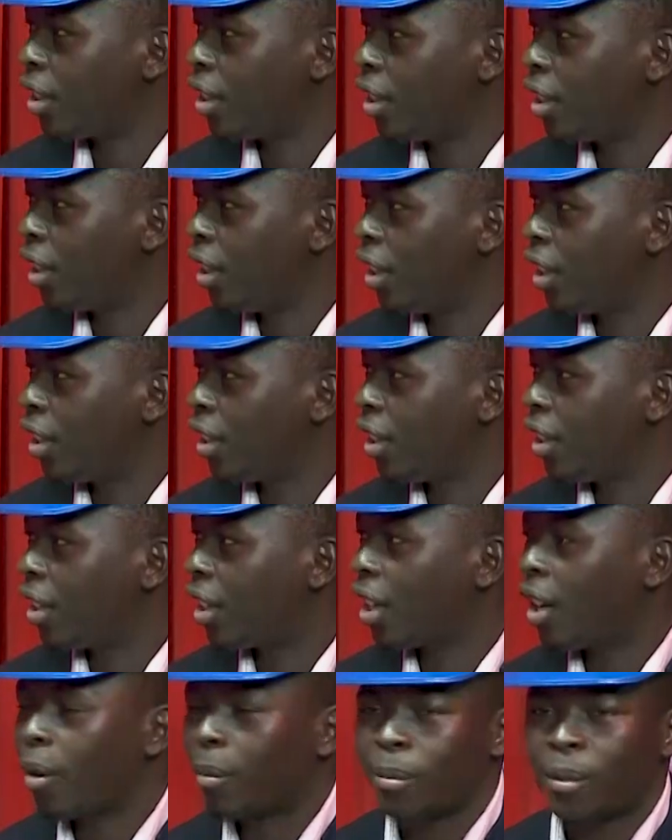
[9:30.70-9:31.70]
and he
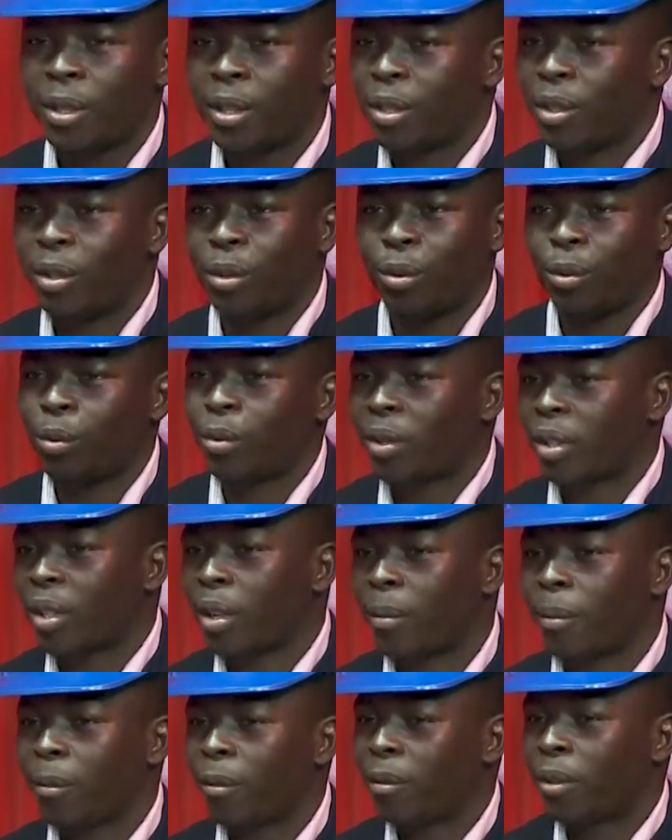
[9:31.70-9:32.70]
comes do
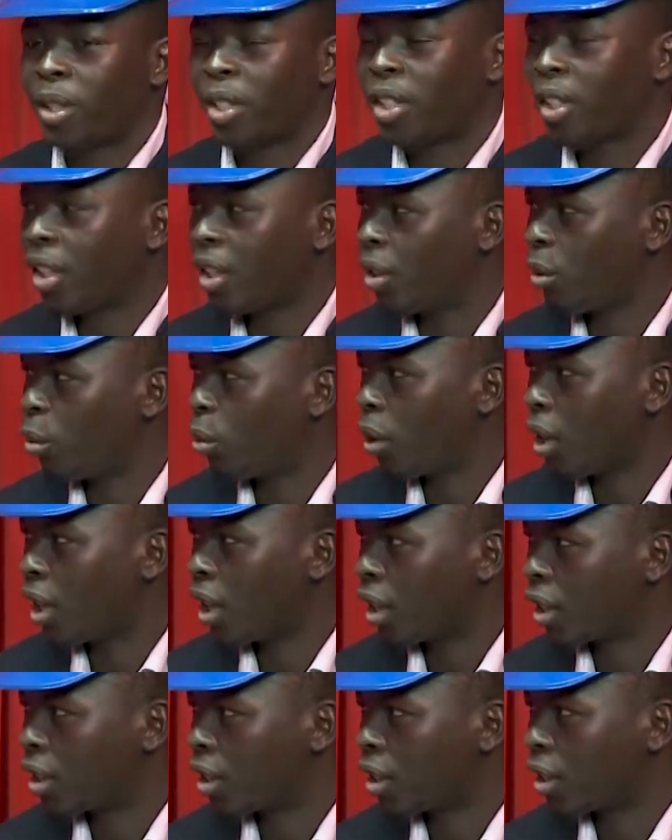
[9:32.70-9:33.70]
some shady
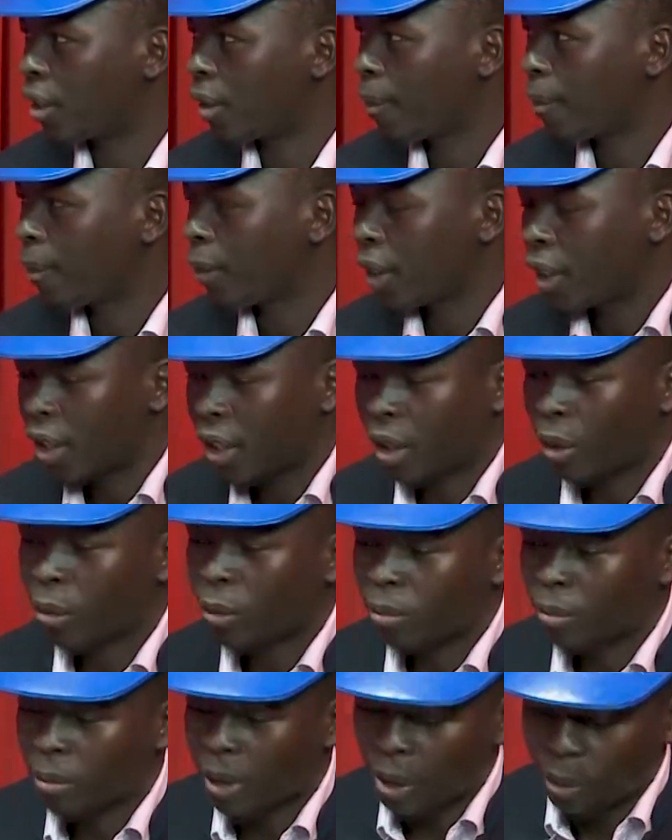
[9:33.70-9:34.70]
works.
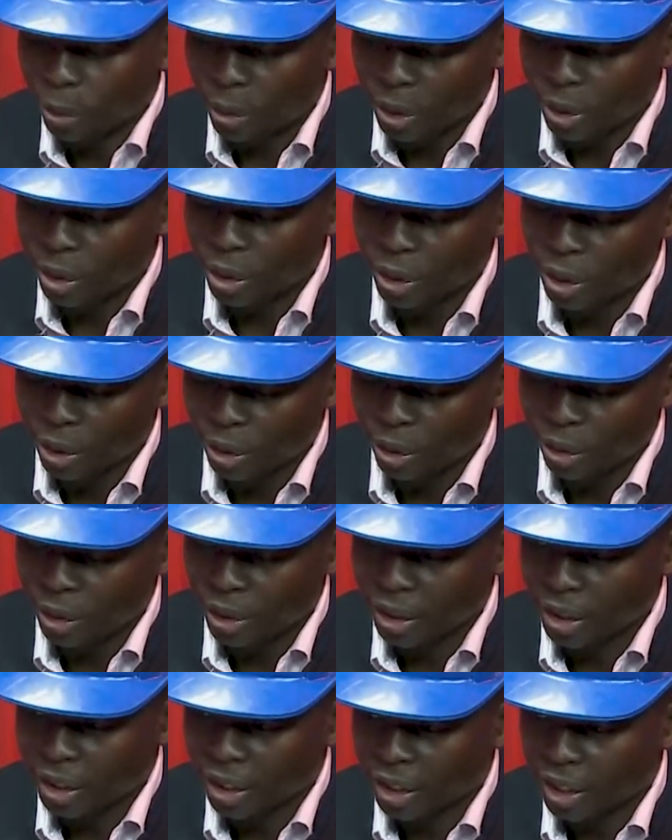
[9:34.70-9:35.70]
Now, my question to you
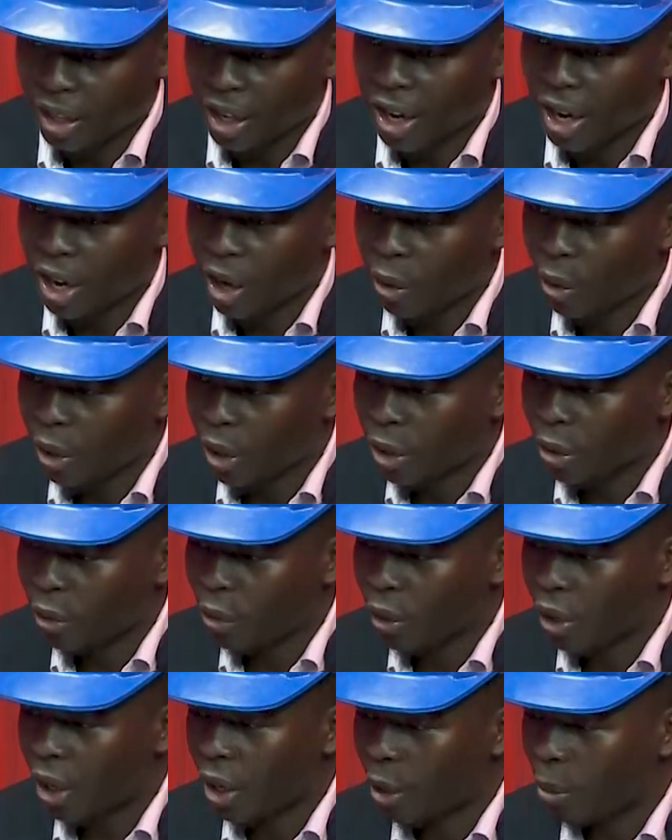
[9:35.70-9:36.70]
is that how are
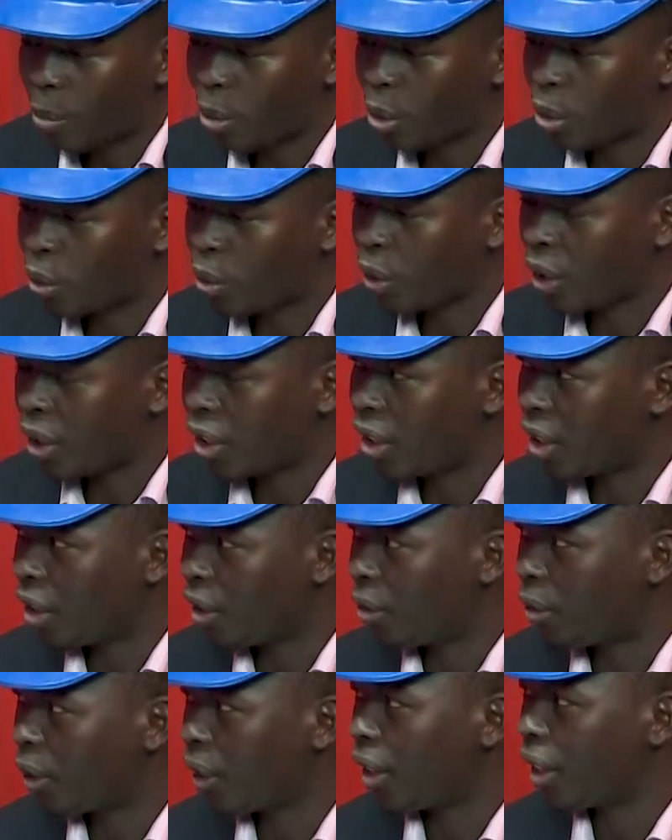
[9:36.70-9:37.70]
you able to
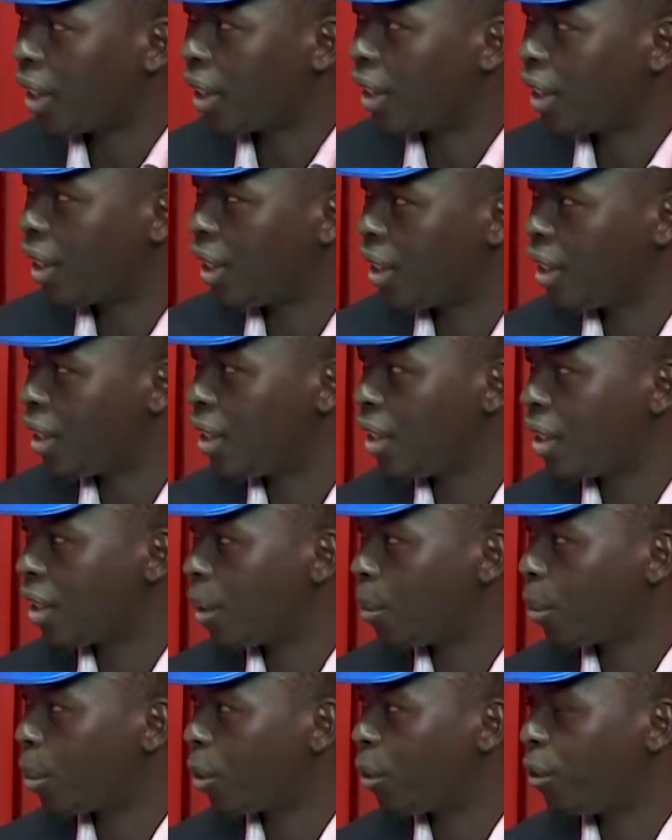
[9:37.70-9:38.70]
identify that this is
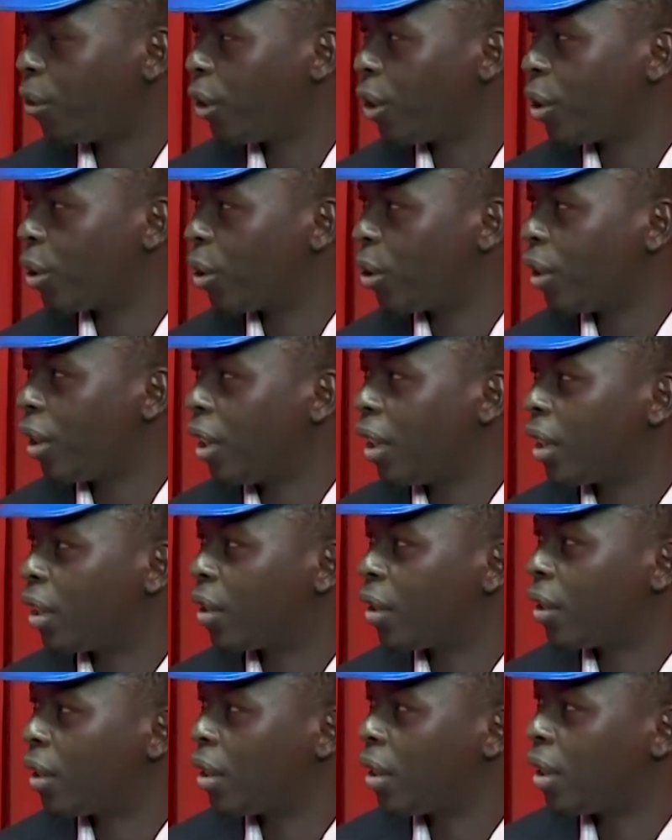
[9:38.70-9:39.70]
a professional
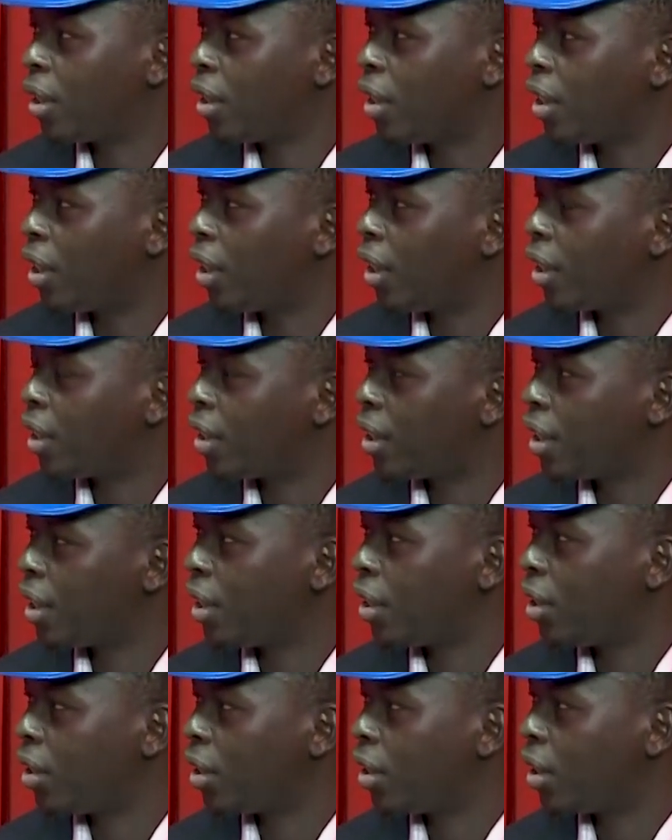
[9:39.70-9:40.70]

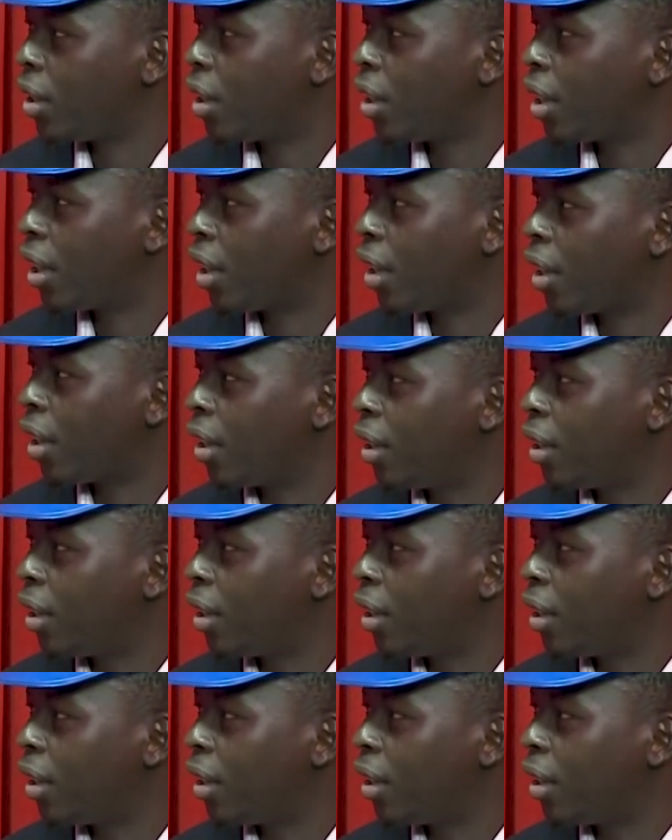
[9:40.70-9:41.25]
electrician rather?